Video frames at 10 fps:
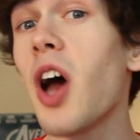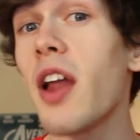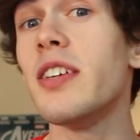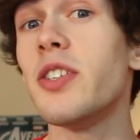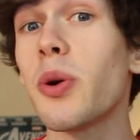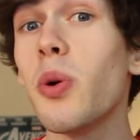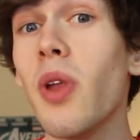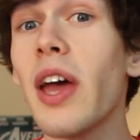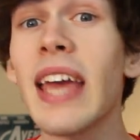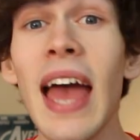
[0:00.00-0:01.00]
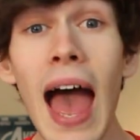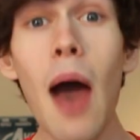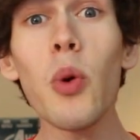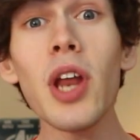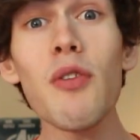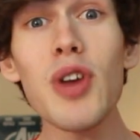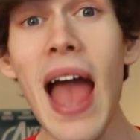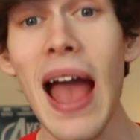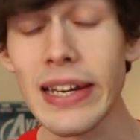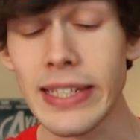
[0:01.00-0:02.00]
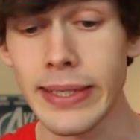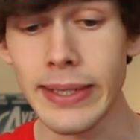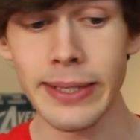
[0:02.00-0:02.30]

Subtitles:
Charlie's So Cool, like, how would I react?